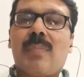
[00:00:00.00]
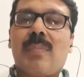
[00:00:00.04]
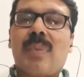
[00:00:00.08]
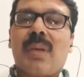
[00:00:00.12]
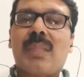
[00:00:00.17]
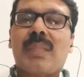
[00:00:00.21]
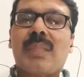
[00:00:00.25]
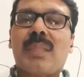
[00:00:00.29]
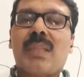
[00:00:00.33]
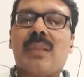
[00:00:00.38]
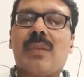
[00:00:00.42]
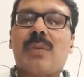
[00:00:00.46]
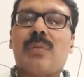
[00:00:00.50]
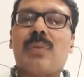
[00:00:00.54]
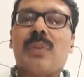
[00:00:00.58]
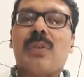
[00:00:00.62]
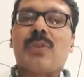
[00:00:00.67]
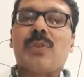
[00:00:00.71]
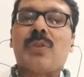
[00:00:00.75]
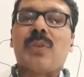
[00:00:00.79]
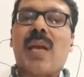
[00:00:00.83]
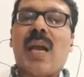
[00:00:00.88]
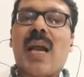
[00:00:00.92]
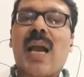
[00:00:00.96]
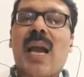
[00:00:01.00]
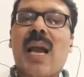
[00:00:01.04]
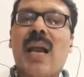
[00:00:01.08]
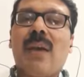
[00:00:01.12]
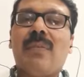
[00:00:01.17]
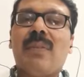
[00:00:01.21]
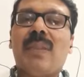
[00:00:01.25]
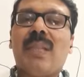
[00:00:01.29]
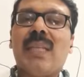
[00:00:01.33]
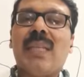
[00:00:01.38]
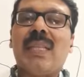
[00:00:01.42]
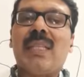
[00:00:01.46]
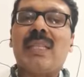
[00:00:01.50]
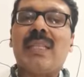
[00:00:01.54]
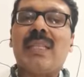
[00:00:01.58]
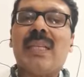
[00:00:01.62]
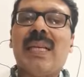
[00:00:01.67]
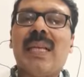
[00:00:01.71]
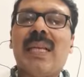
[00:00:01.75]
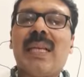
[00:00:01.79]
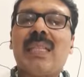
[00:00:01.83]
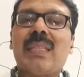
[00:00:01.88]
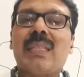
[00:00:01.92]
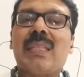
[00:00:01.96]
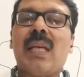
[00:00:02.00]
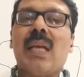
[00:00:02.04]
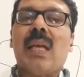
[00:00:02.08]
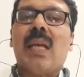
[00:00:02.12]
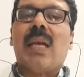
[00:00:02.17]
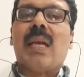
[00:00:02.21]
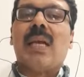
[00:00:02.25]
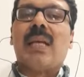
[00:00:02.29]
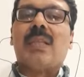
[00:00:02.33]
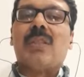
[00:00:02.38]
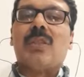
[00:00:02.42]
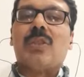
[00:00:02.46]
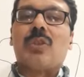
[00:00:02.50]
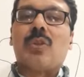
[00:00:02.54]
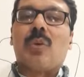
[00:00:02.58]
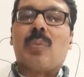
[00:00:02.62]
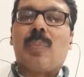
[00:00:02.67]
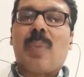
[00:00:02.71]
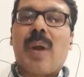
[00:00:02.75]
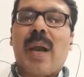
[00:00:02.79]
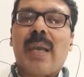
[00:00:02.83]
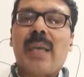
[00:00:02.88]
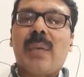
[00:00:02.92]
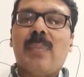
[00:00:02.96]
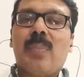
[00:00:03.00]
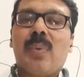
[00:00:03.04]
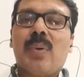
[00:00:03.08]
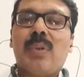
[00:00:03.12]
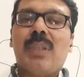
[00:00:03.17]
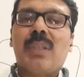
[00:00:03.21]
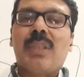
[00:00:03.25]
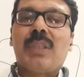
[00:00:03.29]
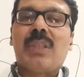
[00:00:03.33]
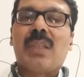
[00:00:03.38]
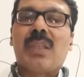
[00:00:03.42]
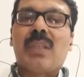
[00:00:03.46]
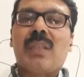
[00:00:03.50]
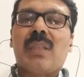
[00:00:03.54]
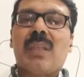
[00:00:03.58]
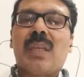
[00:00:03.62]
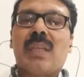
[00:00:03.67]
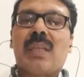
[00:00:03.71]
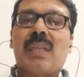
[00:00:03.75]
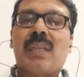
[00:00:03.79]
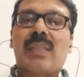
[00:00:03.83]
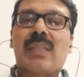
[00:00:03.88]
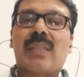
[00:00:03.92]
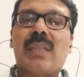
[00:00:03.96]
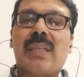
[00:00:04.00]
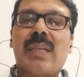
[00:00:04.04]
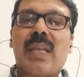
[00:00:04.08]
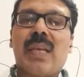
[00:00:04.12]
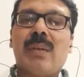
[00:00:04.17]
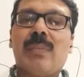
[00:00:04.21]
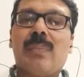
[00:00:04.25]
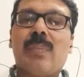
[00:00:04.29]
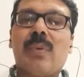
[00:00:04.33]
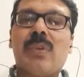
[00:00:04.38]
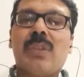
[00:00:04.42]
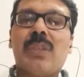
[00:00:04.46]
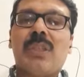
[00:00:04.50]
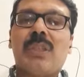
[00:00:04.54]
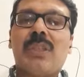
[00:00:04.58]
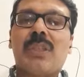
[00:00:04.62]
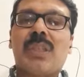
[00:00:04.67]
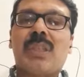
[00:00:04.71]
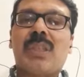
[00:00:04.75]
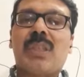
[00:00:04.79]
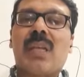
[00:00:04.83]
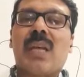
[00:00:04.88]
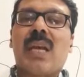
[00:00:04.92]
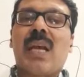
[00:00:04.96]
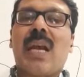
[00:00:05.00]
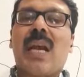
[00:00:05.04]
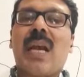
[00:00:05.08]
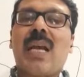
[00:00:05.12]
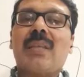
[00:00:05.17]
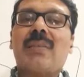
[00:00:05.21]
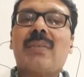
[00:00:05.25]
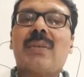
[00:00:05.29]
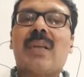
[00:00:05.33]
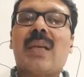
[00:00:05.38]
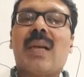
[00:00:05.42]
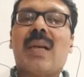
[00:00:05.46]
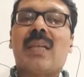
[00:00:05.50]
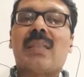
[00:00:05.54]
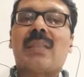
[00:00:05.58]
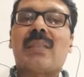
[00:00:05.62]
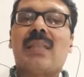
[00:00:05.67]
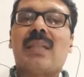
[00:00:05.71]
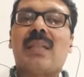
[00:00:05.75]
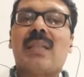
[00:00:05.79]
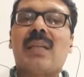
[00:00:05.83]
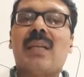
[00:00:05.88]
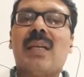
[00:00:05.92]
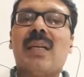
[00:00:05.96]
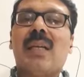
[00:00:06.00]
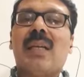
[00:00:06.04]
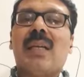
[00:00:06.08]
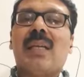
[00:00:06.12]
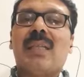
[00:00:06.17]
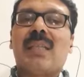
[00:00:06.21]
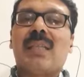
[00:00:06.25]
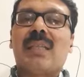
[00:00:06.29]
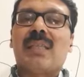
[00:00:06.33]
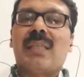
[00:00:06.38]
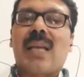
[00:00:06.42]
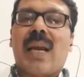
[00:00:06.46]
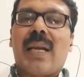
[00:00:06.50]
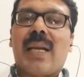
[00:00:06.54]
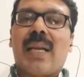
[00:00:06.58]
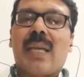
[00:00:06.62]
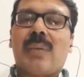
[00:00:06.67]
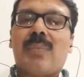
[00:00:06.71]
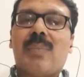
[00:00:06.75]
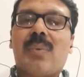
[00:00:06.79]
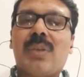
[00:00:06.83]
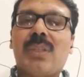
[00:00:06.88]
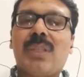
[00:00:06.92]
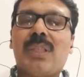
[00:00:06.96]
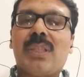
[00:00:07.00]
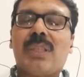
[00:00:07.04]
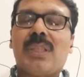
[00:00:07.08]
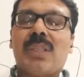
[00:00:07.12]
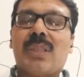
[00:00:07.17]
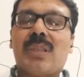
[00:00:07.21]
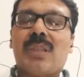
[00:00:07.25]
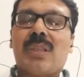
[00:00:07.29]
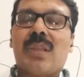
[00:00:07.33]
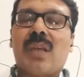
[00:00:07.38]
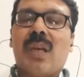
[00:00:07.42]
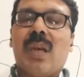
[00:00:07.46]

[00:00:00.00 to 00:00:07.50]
pressure, we should have these readings in supine position, the sitting position, as well as the standing position,